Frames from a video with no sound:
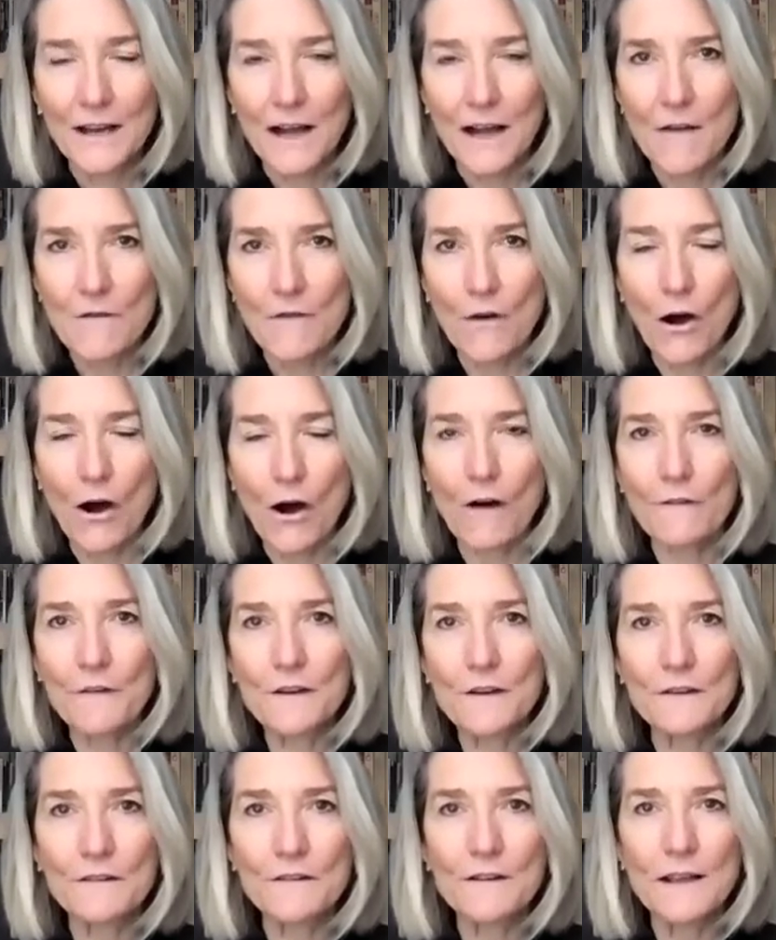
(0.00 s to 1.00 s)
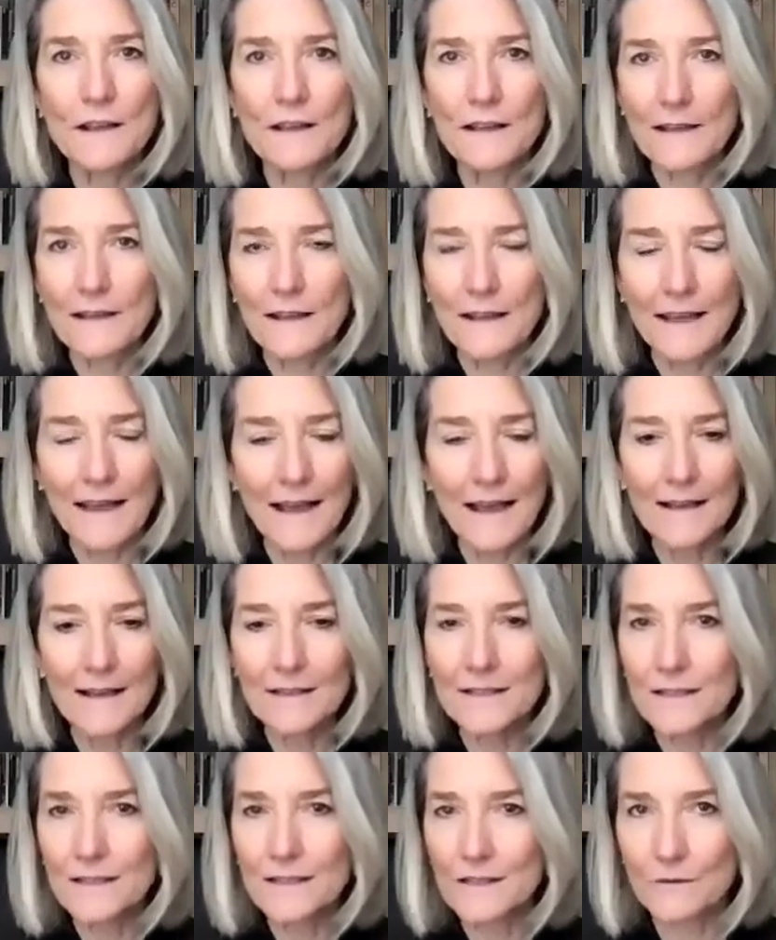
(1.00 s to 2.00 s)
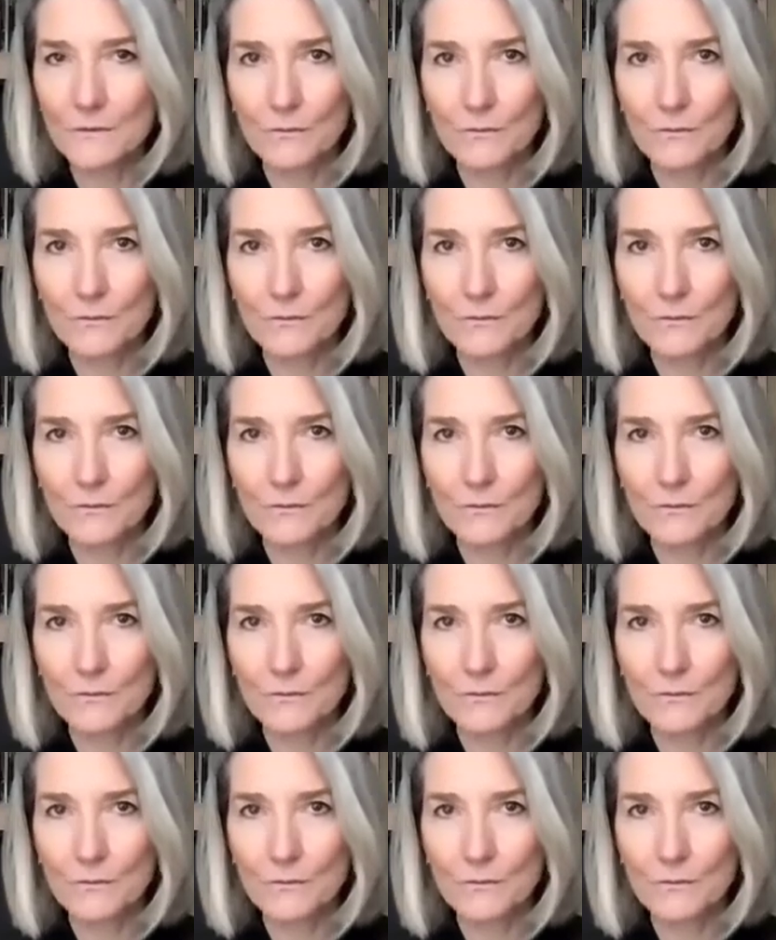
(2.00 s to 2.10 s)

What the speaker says: I've often asked